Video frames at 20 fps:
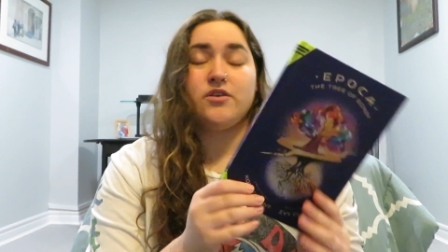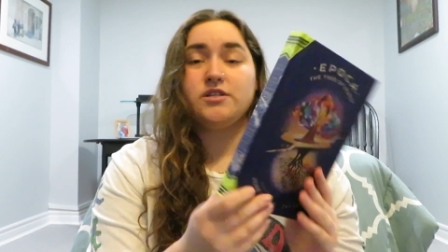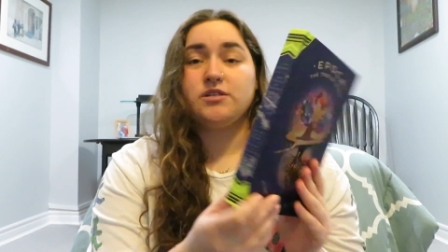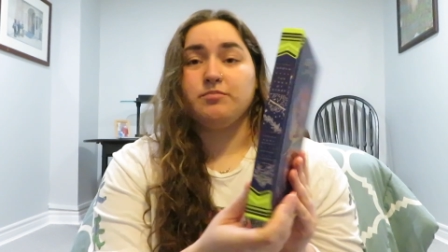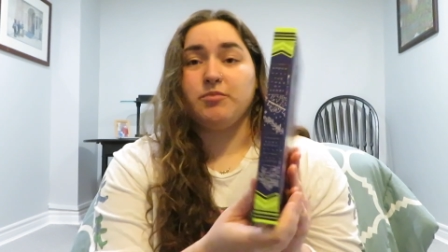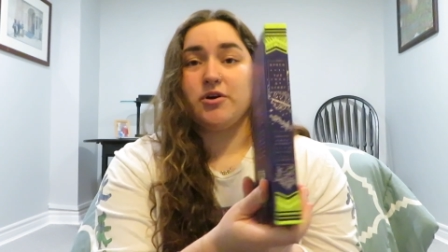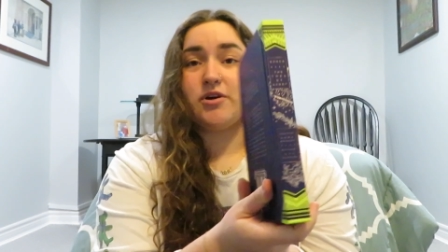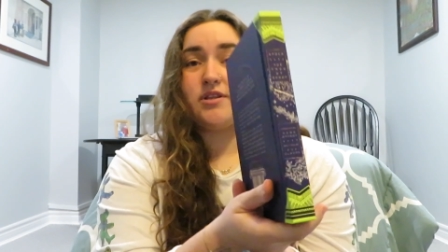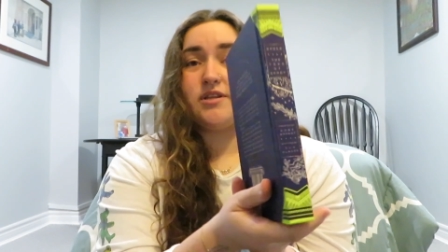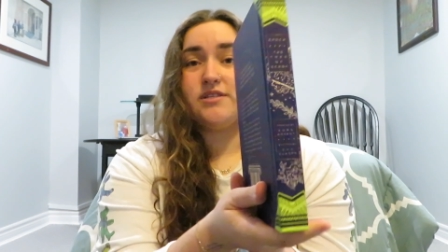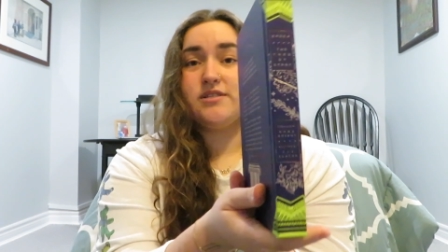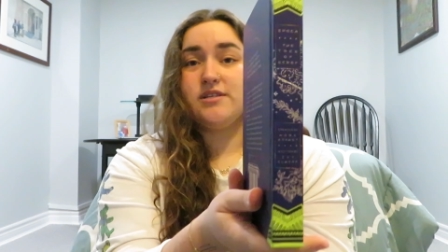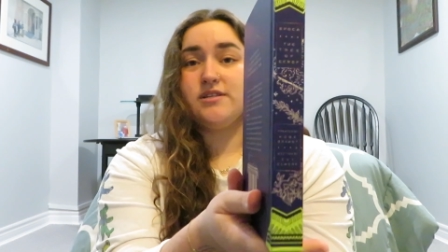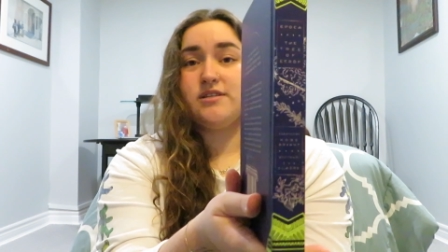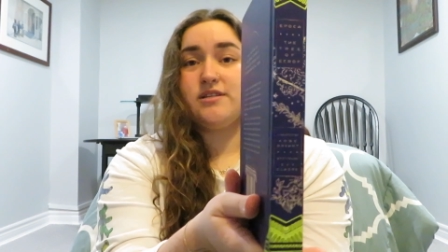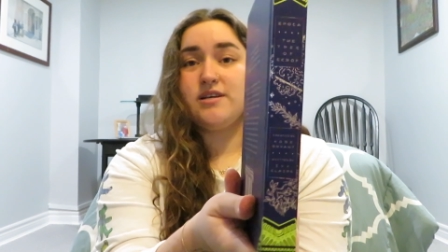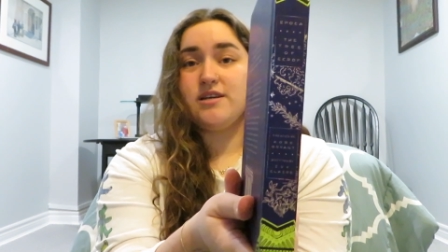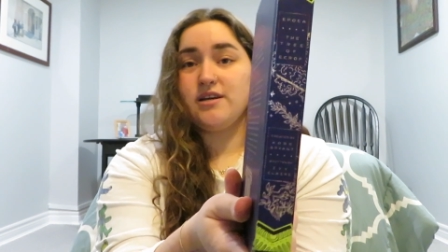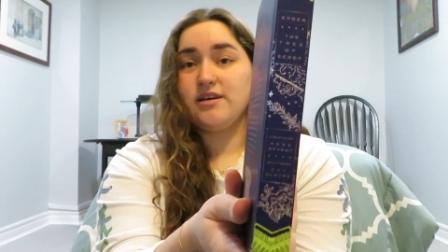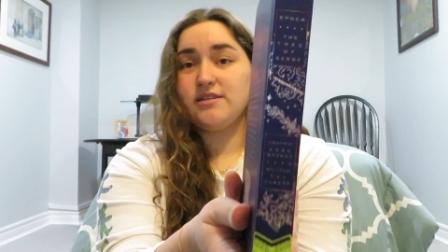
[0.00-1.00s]
this book, this
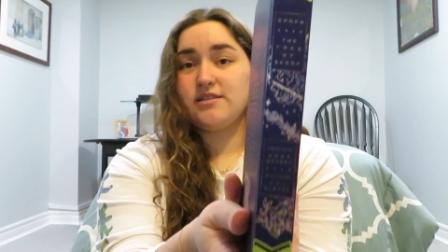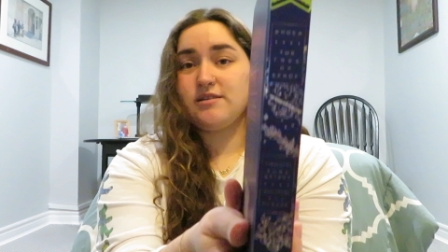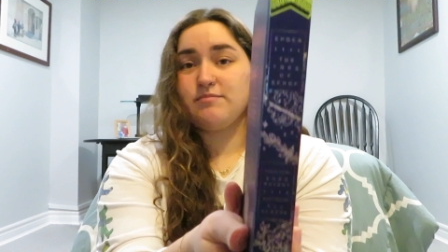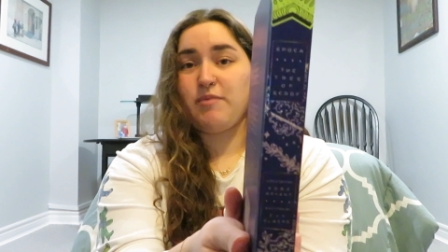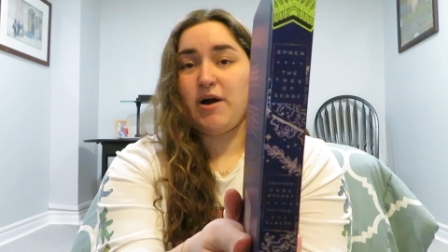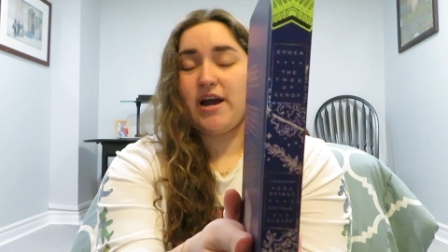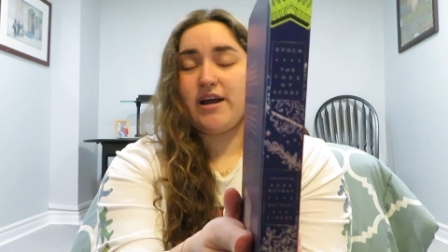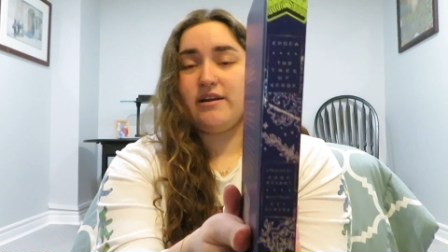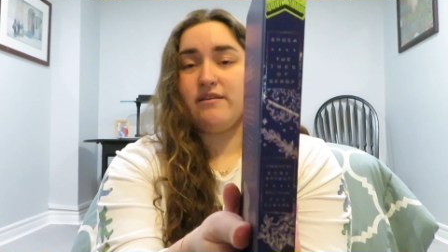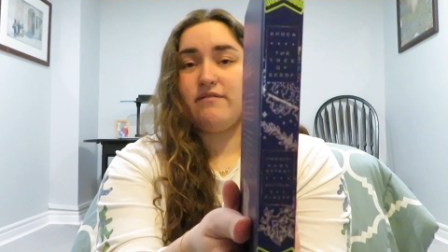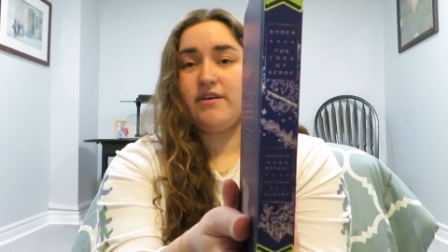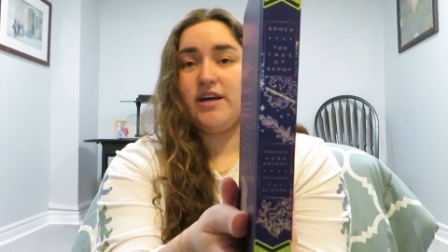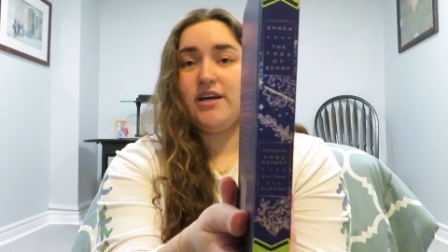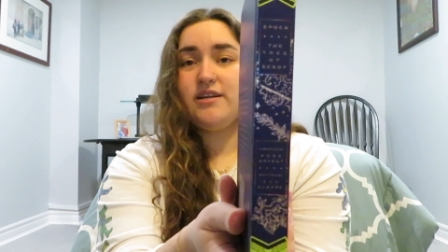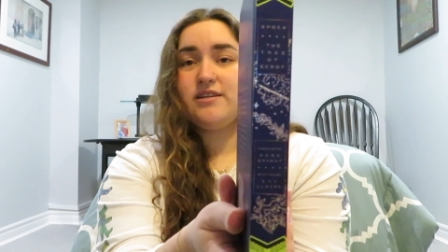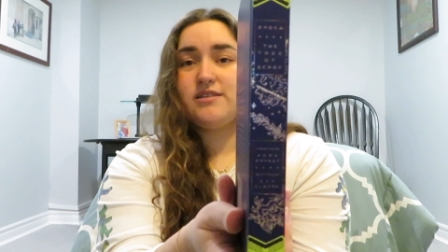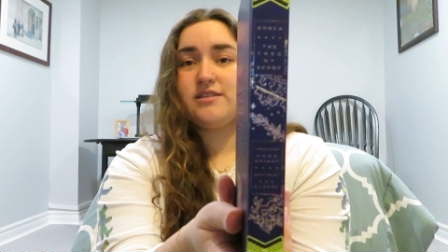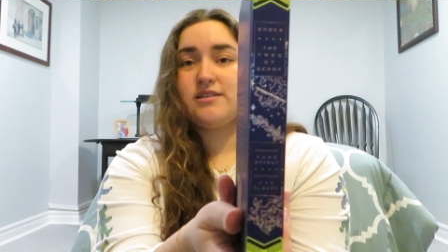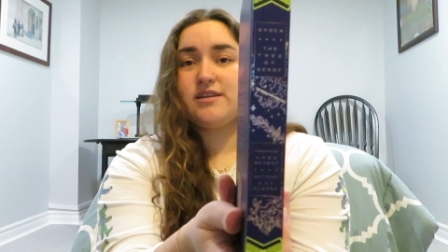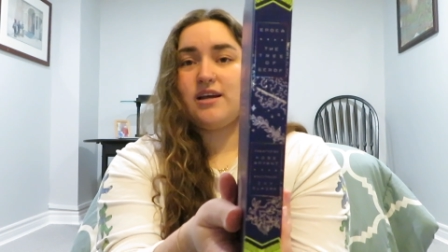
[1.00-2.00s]
is the spine of
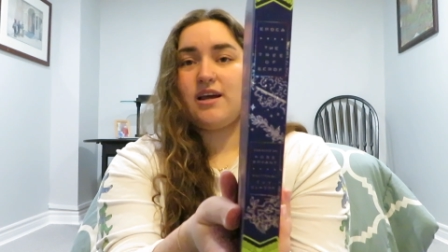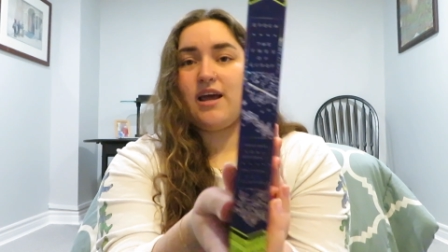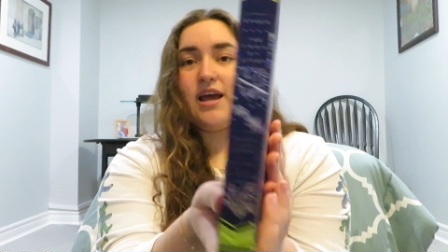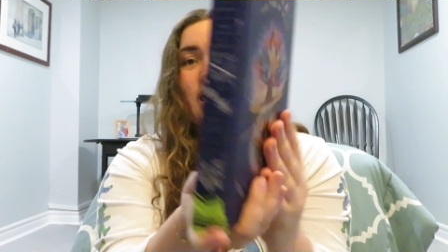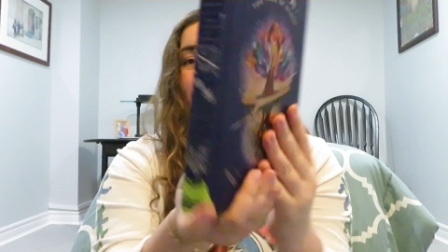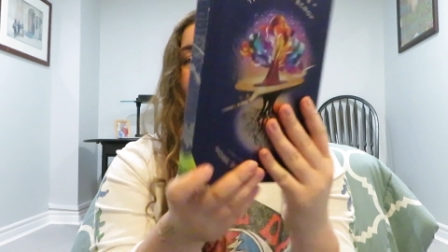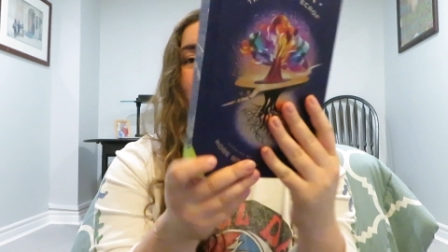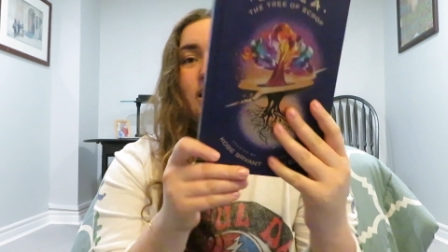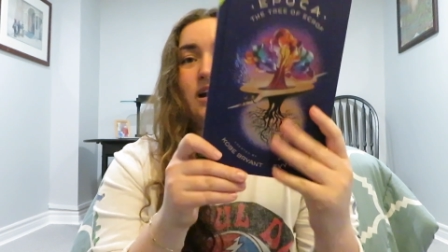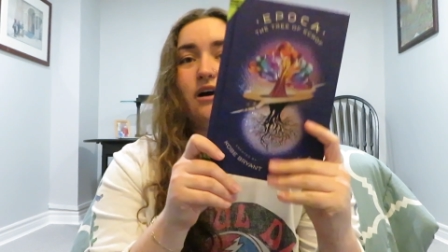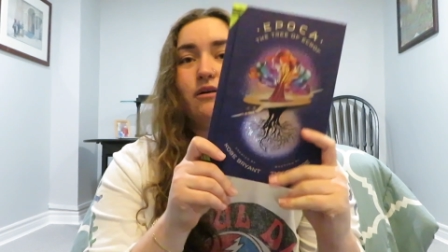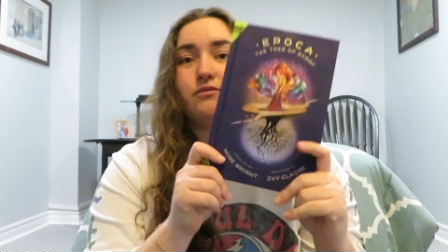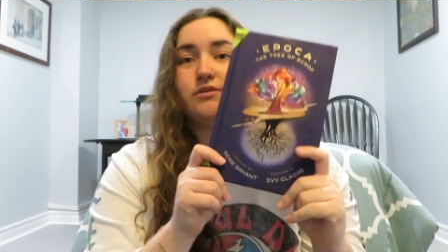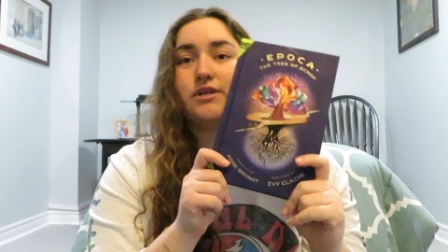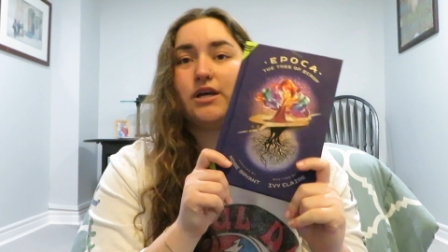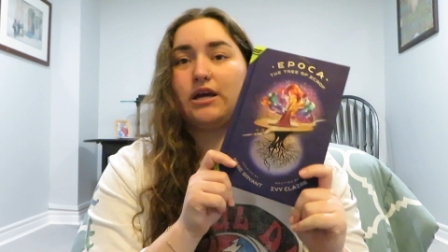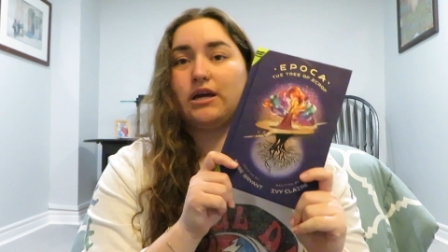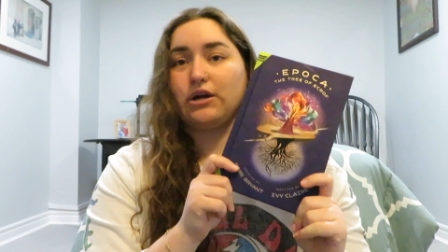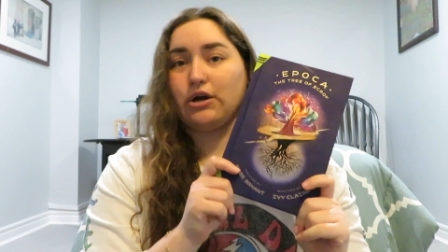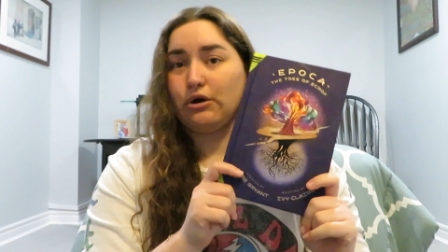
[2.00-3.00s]
it, and I was
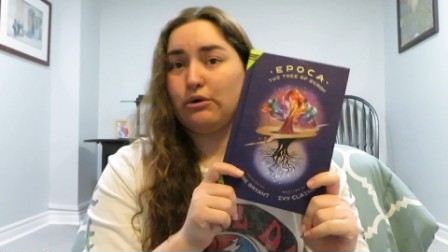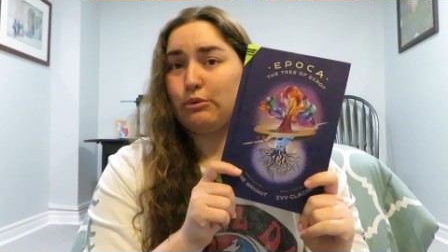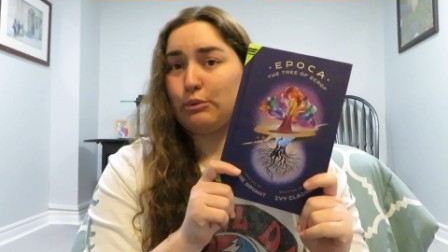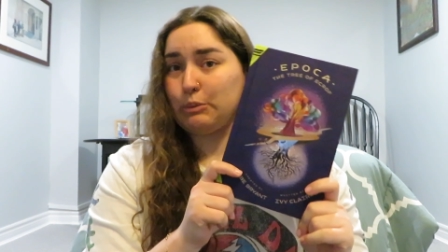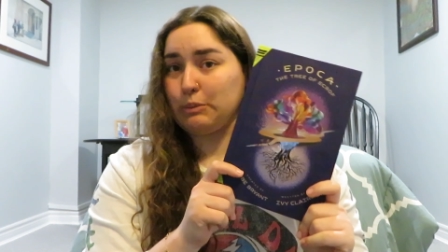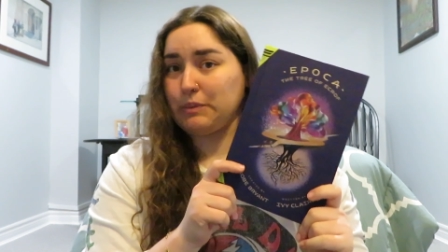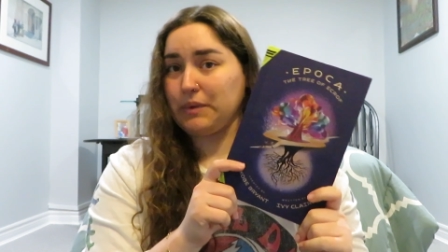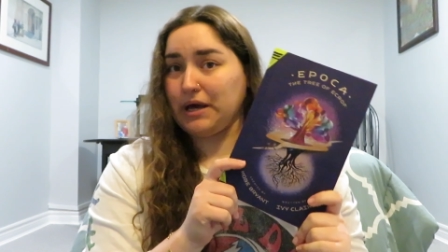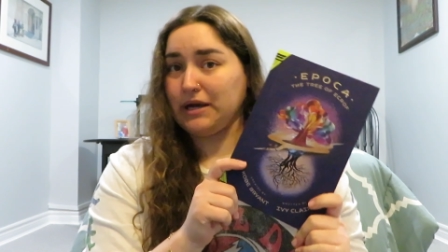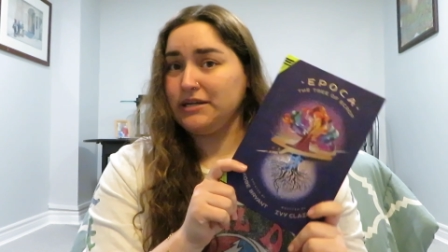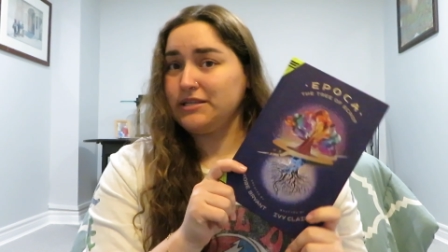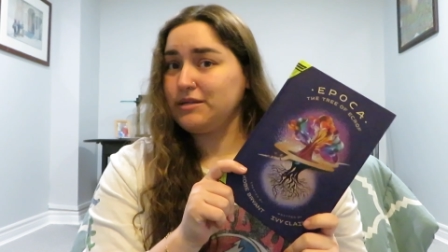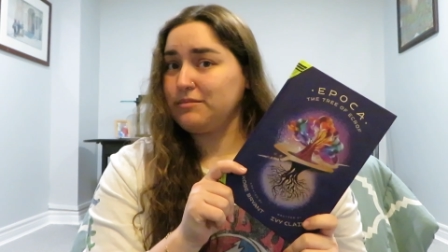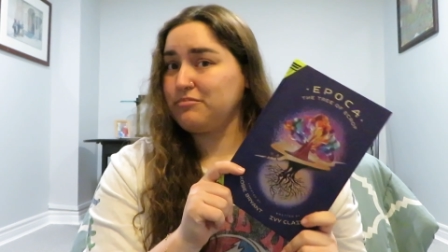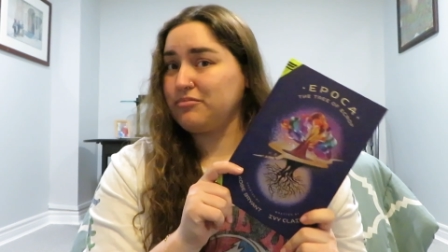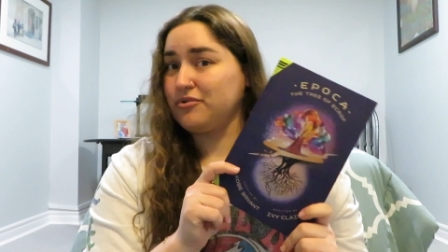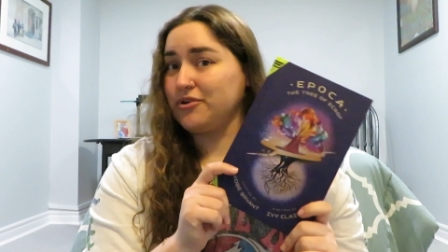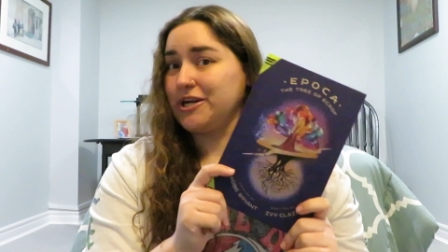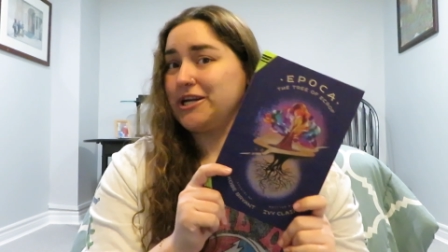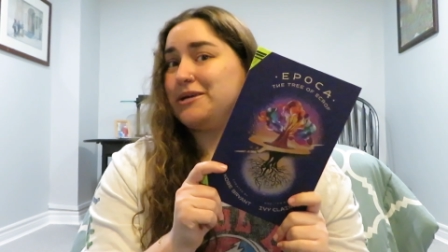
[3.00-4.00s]
like, oh, that is a
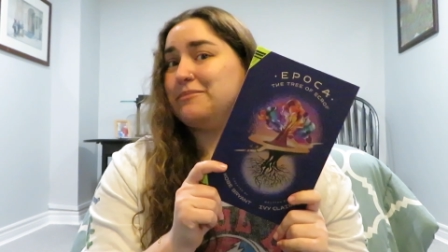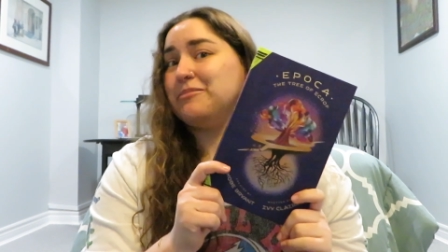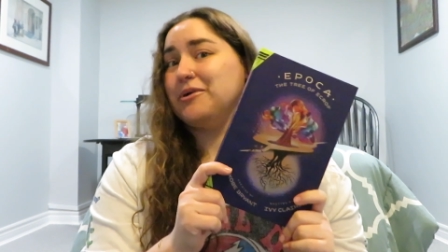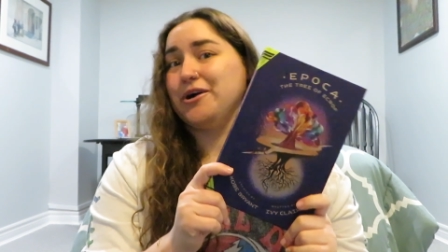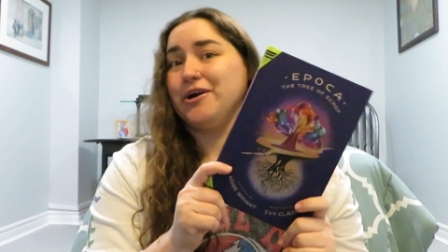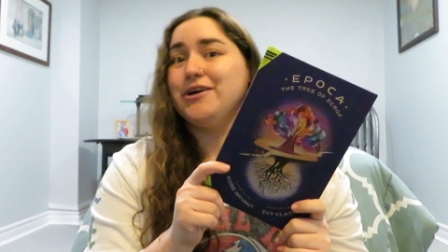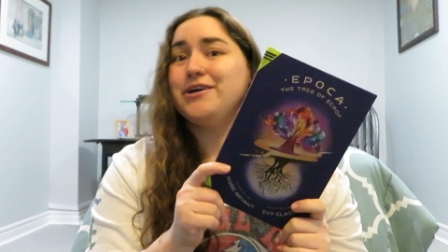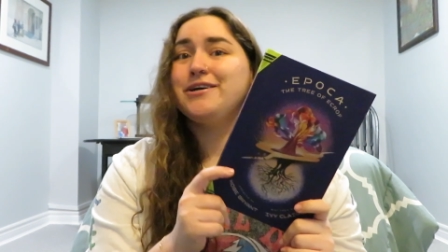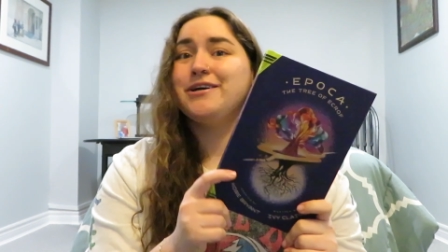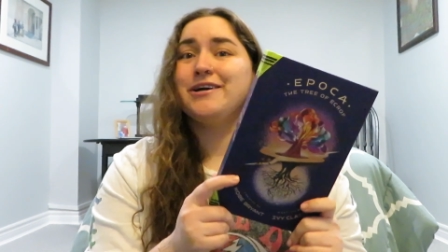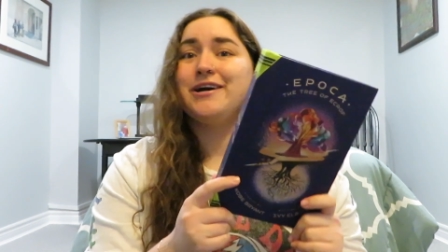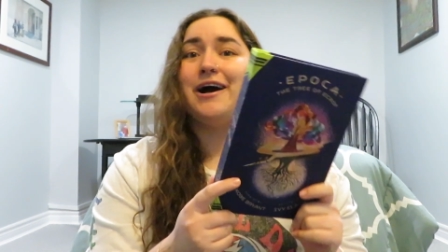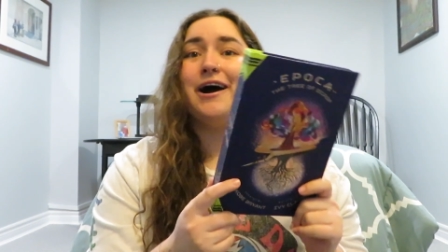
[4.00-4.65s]
pretty book.